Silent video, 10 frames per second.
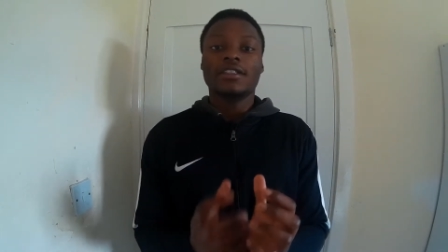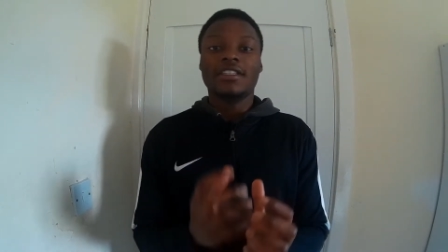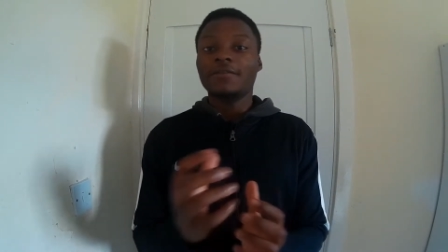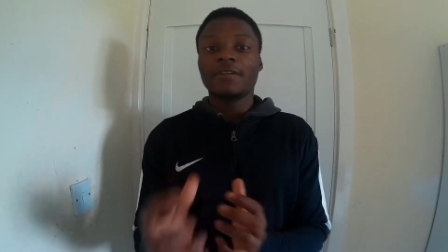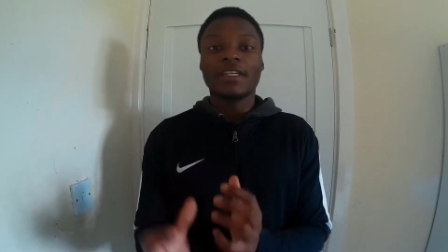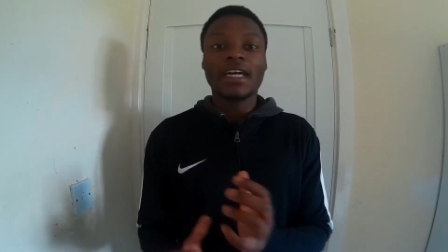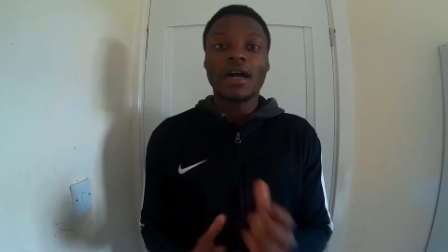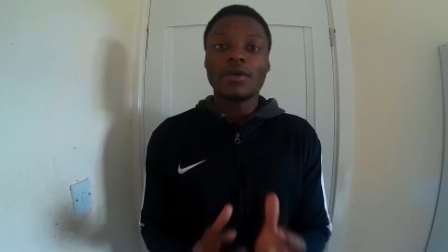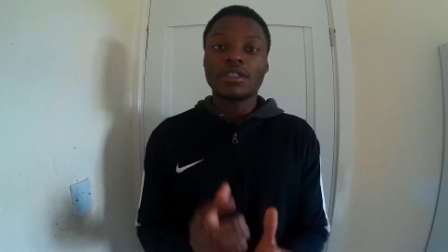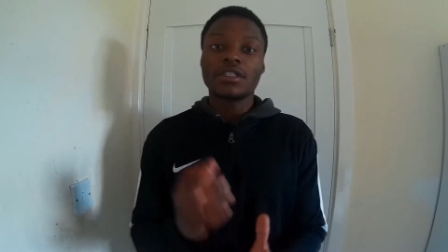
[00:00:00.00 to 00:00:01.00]
different
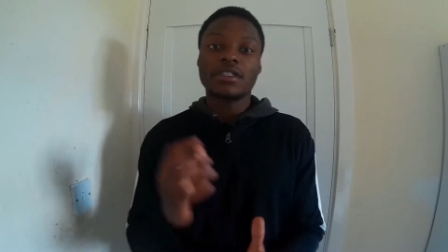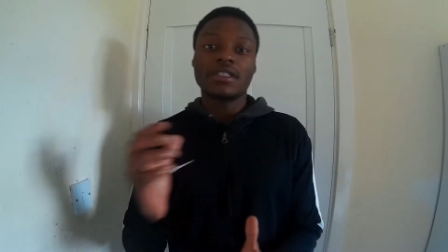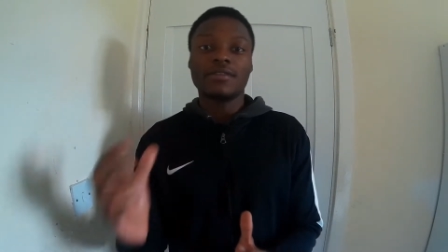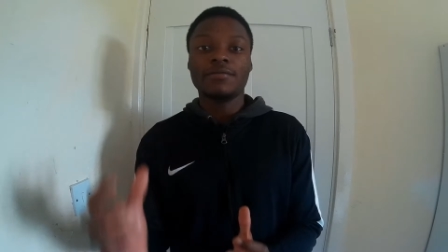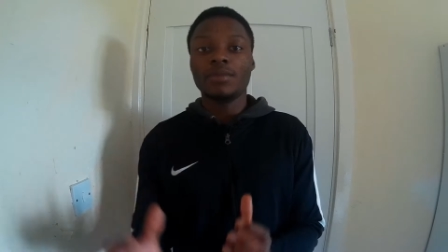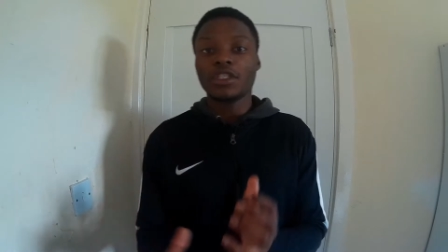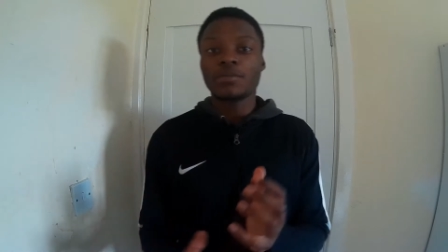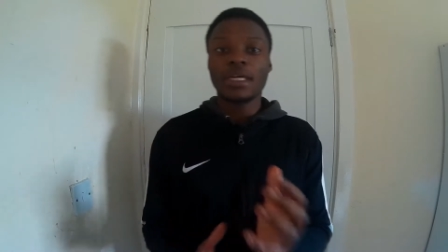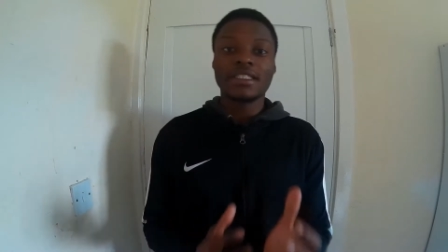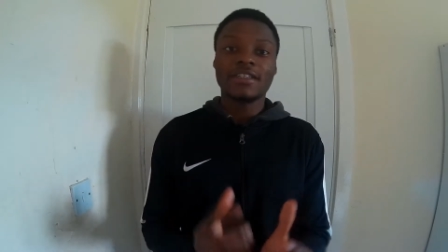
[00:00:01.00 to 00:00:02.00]
characters and
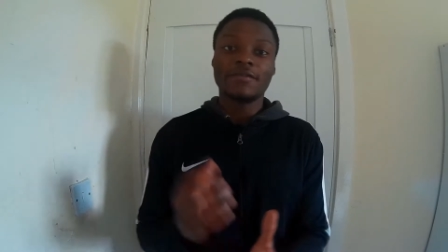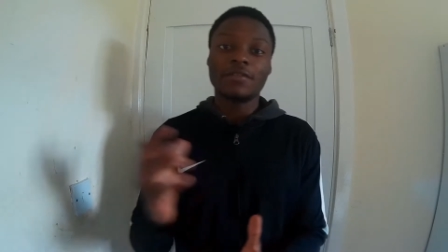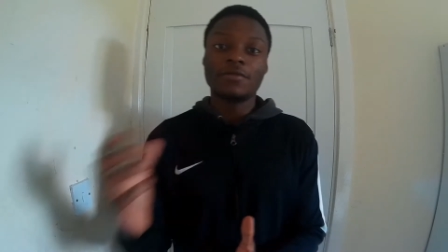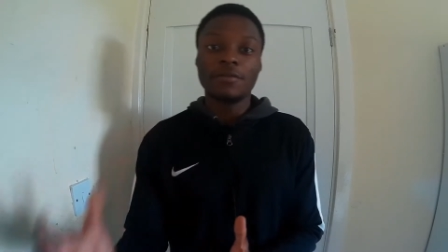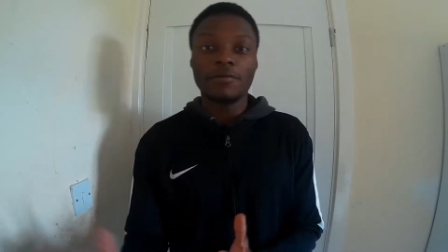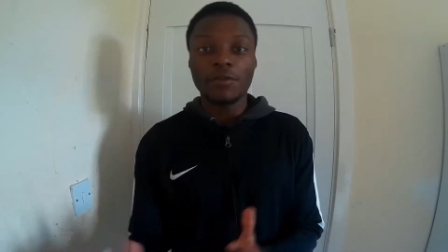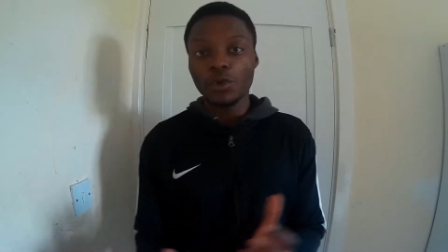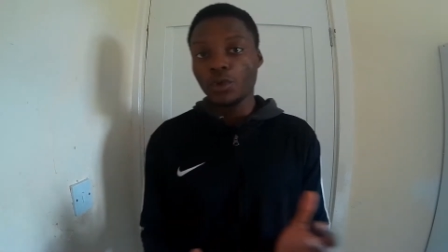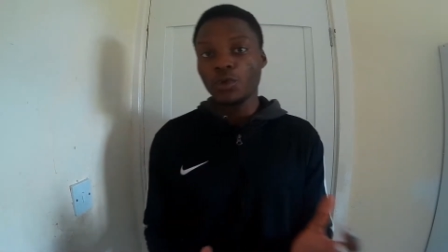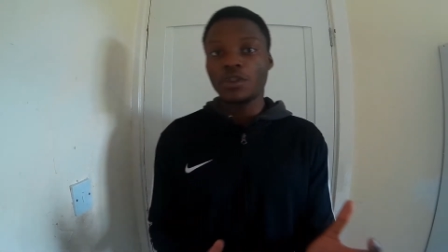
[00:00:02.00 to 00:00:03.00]
perspective, different
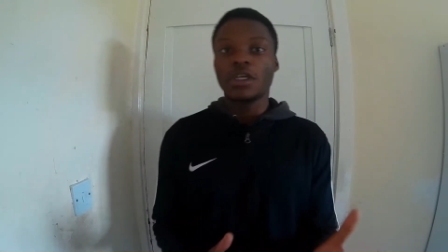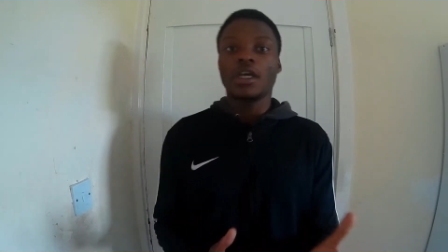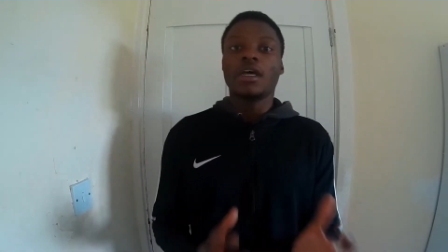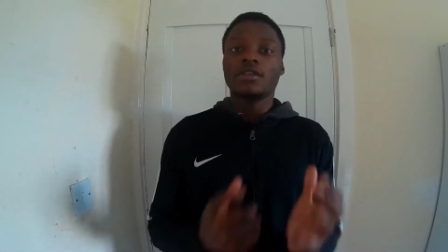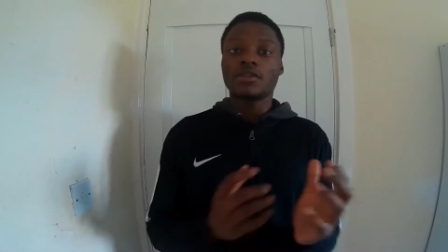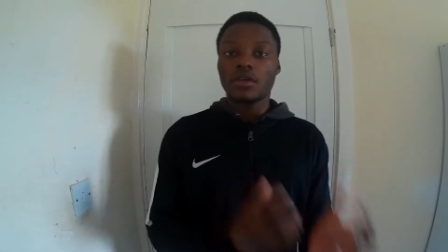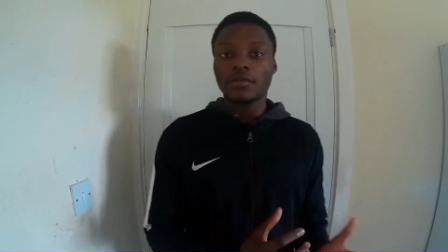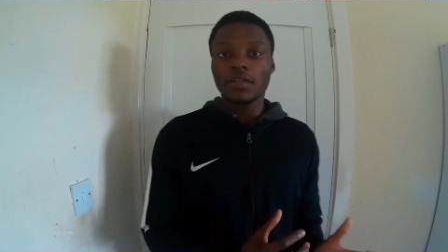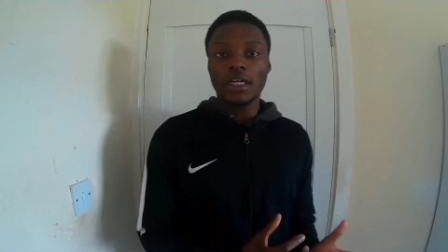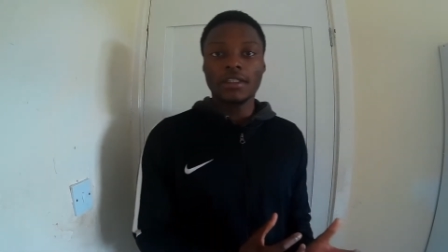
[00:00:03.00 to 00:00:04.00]
views,
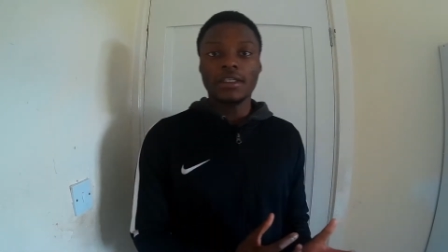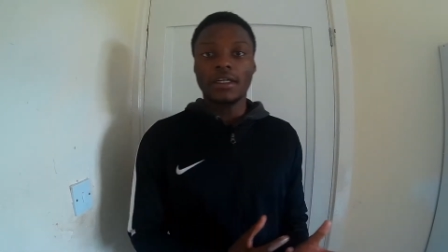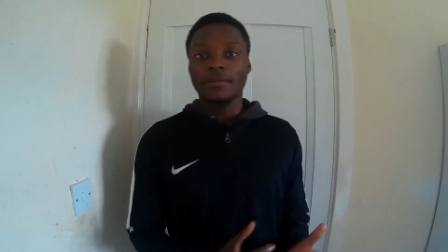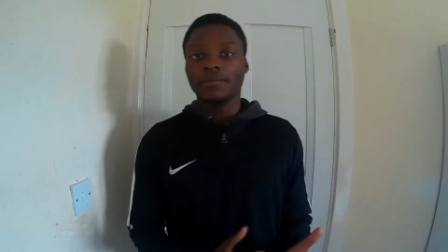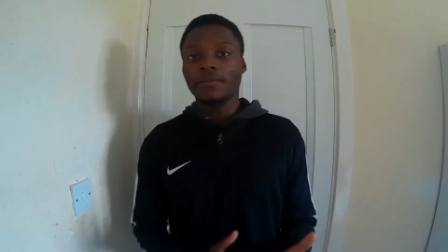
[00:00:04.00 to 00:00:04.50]
stuff like that.